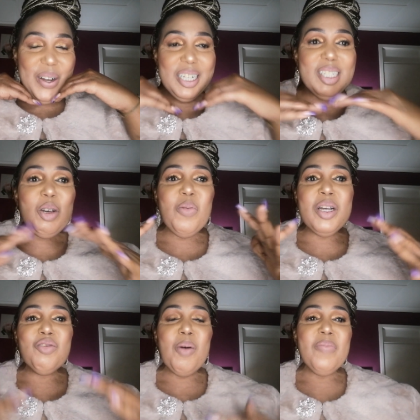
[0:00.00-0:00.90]
In two
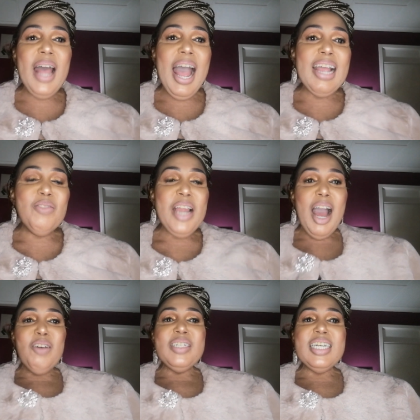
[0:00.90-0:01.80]
weeks from now,
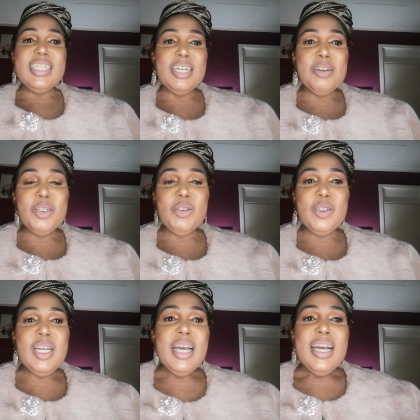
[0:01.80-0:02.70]
now 13
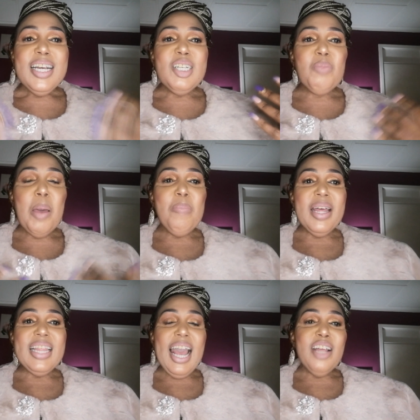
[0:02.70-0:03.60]
June is my
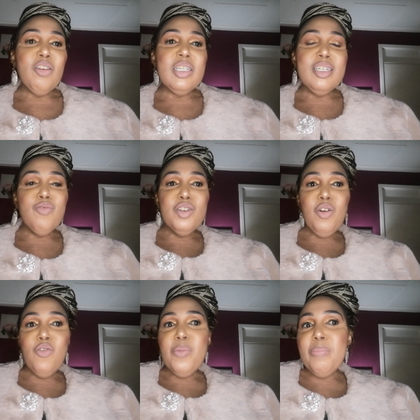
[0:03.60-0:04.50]
birthday. I thought this
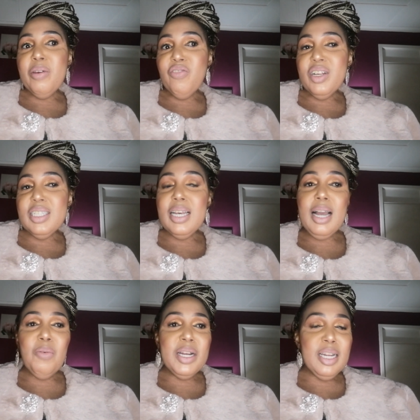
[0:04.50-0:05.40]
video would be
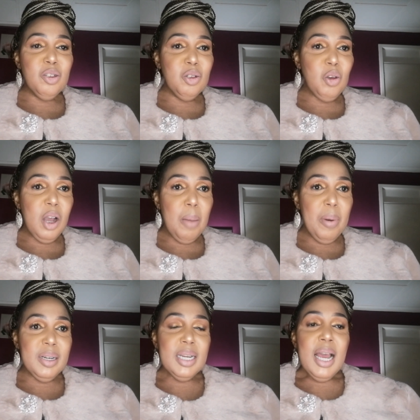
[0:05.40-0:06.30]
befitting. I want us to talk
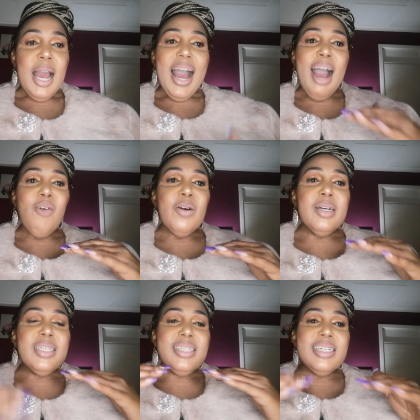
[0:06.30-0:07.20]
about our
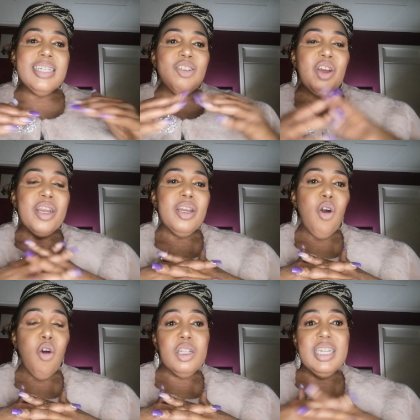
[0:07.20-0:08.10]
six
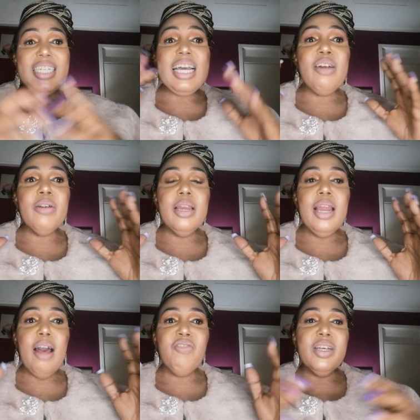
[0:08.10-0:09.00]
trending quotes. This I
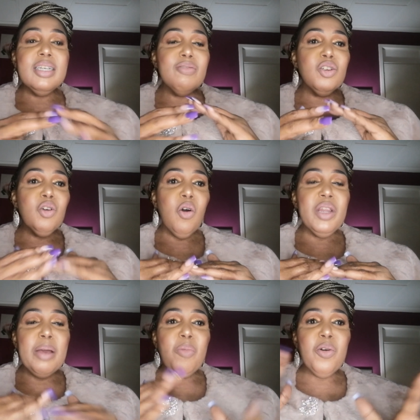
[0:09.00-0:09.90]
really love. This I've saw
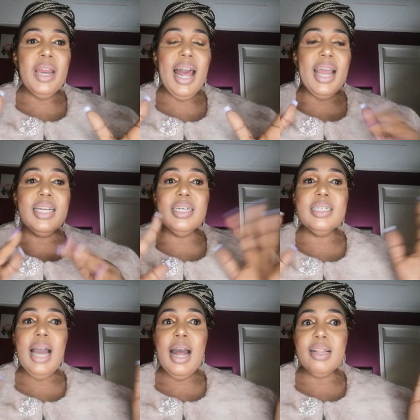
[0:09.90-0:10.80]
them online
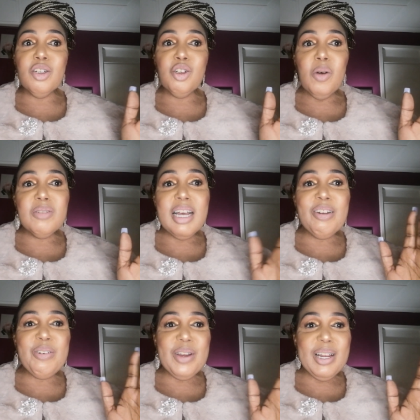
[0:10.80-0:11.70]
and other shops.
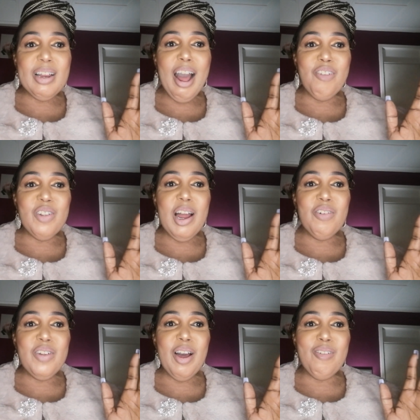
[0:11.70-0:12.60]
I really love,
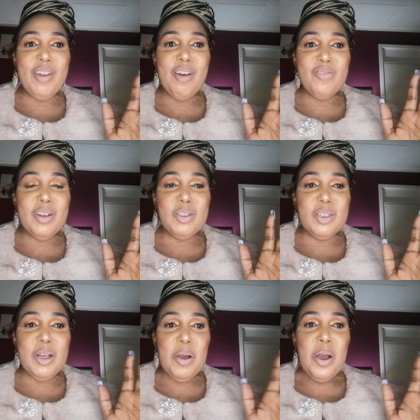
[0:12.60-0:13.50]
love, love, love those